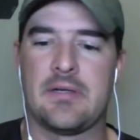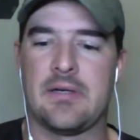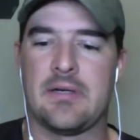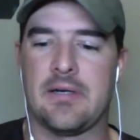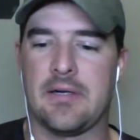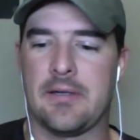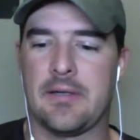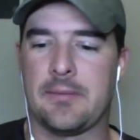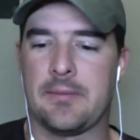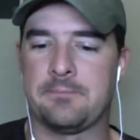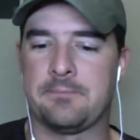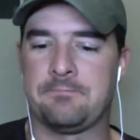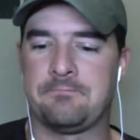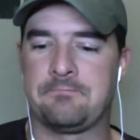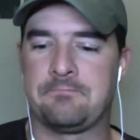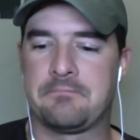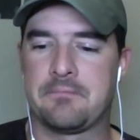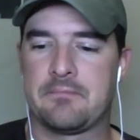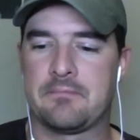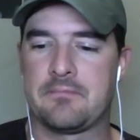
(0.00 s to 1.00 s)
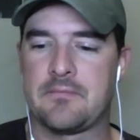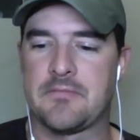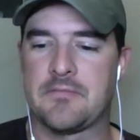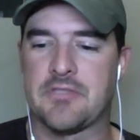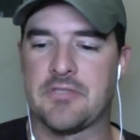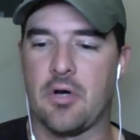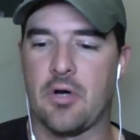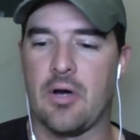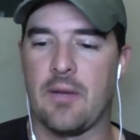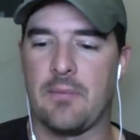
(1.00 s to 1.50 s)
Um,
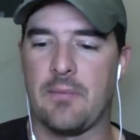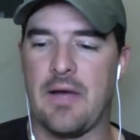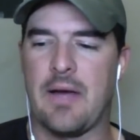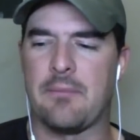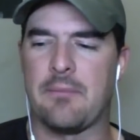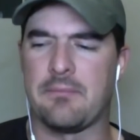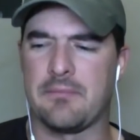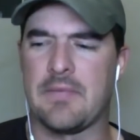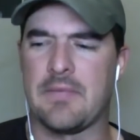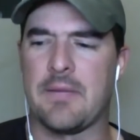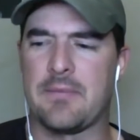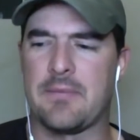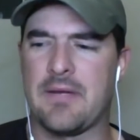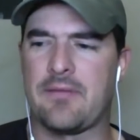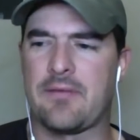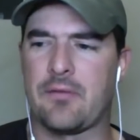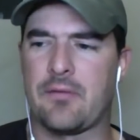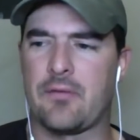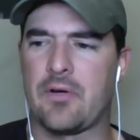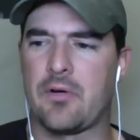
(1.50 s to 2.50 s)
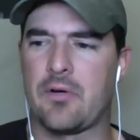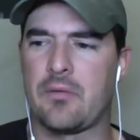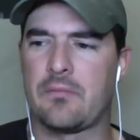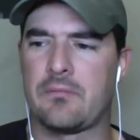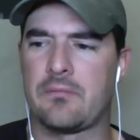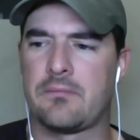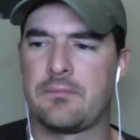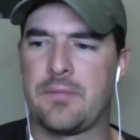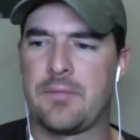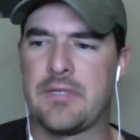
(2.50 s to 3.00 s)
so I'm, I'm, I'm definitely real
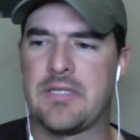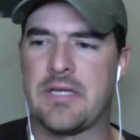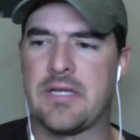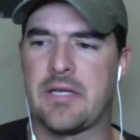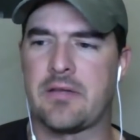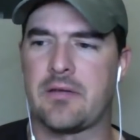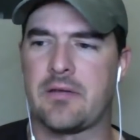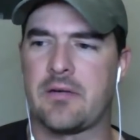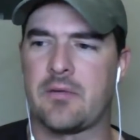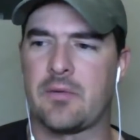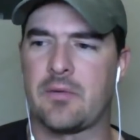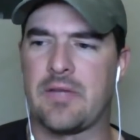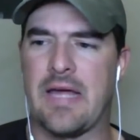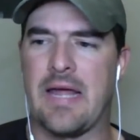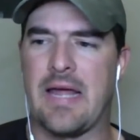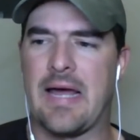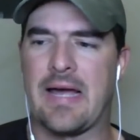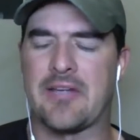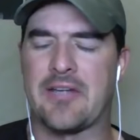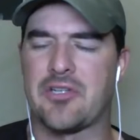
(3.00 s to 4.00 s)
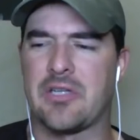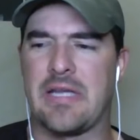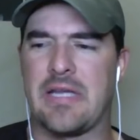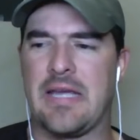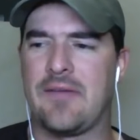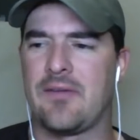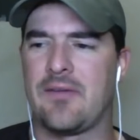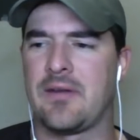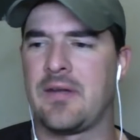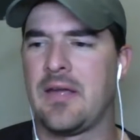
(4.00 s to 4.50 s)
particular with that. Actually,
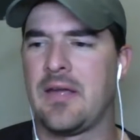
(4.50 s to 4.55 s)
even